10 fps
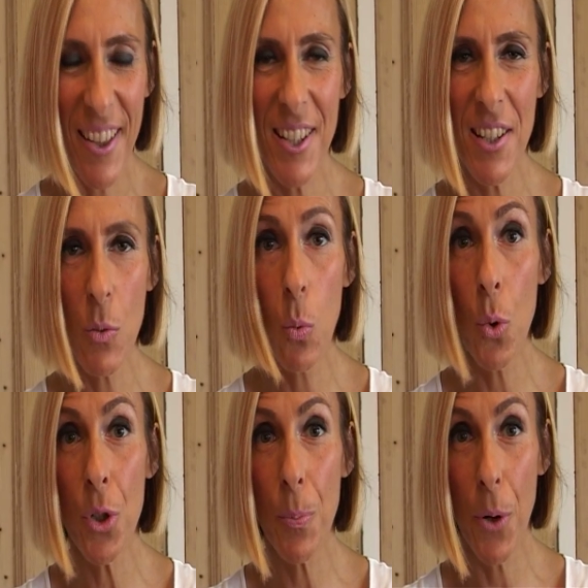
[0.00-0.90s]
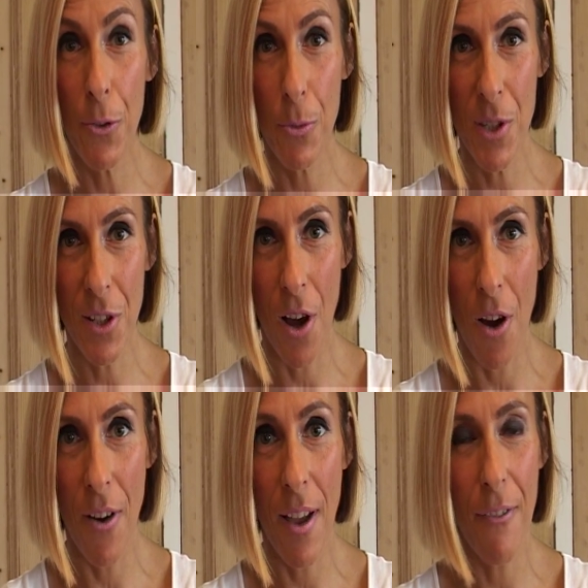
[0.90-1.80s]
This is a waterproof
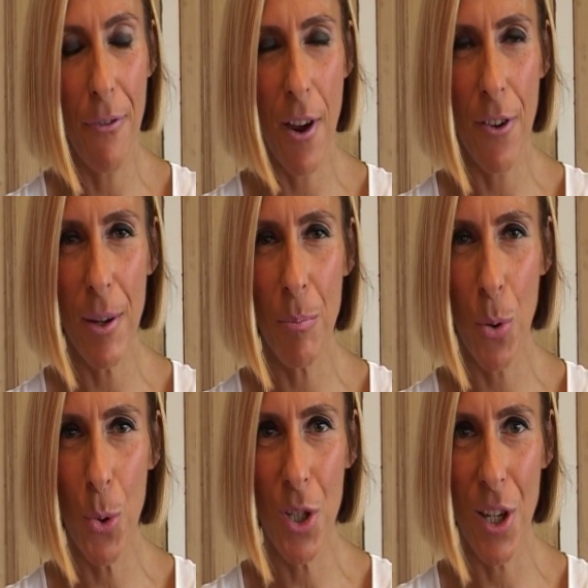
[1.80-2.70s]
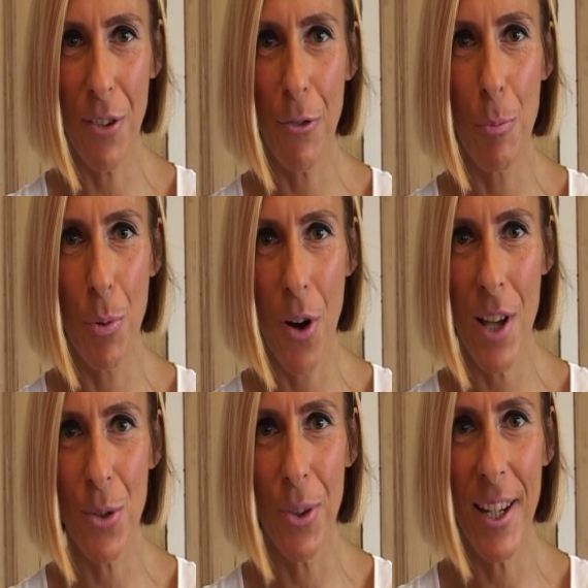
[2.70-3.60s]
mascara, very important for
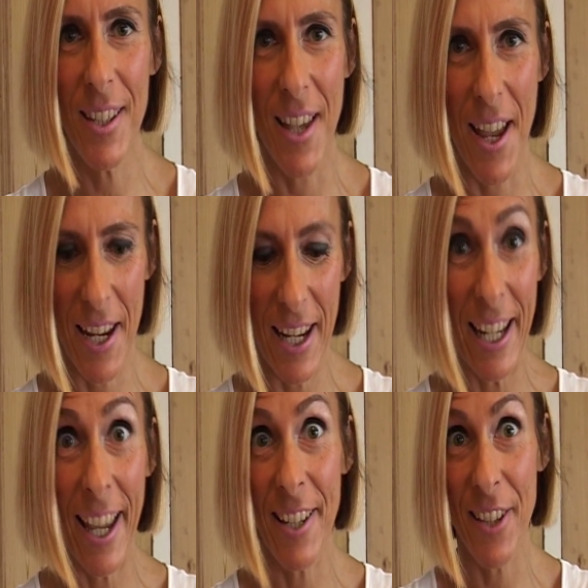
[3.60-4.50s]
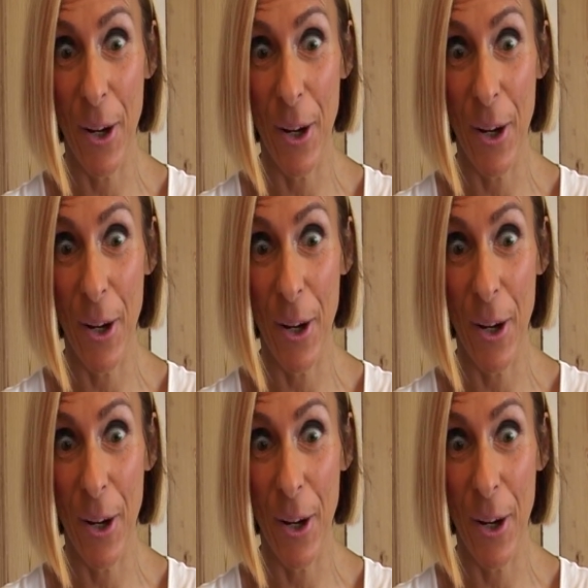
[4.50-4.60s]
brides on their day in case they